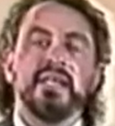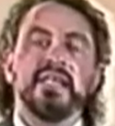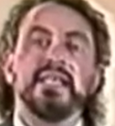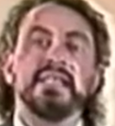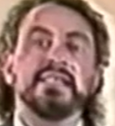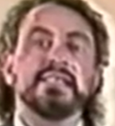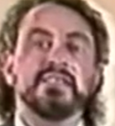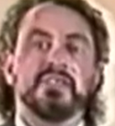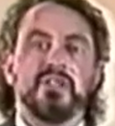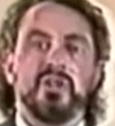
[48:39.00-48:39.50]

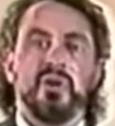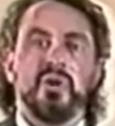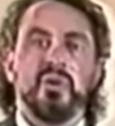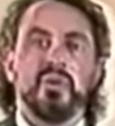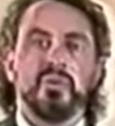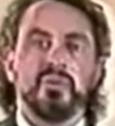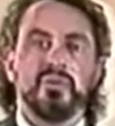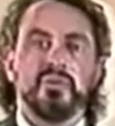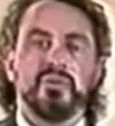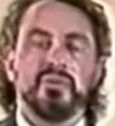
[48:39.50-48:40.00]
It's cold.
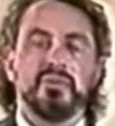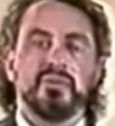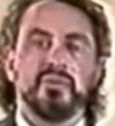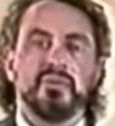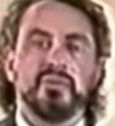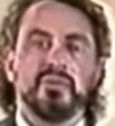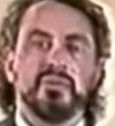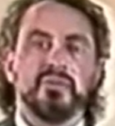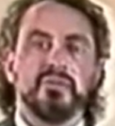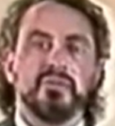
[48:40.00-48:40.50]

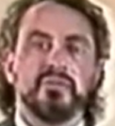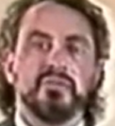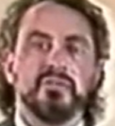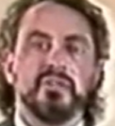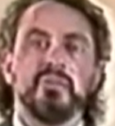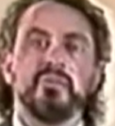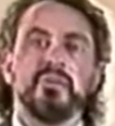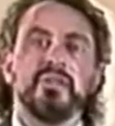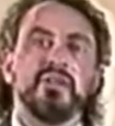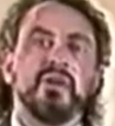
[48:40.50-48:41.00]

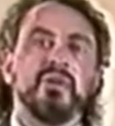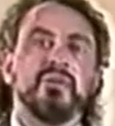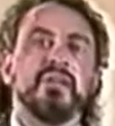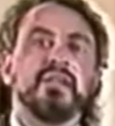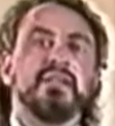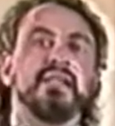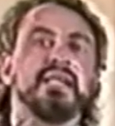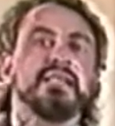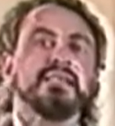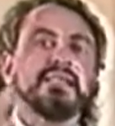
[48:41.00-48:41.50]
Then we know
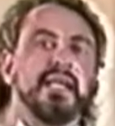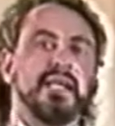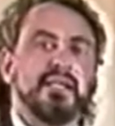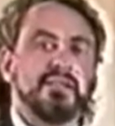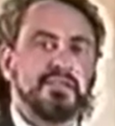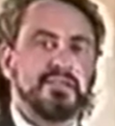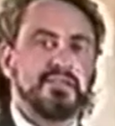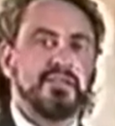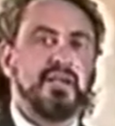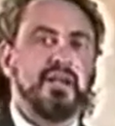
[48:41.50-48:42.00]
that that's
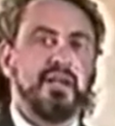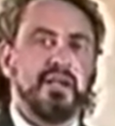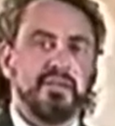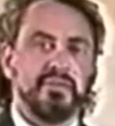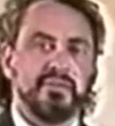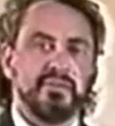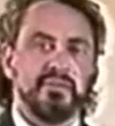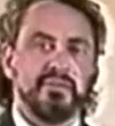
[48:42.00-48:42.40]
outside.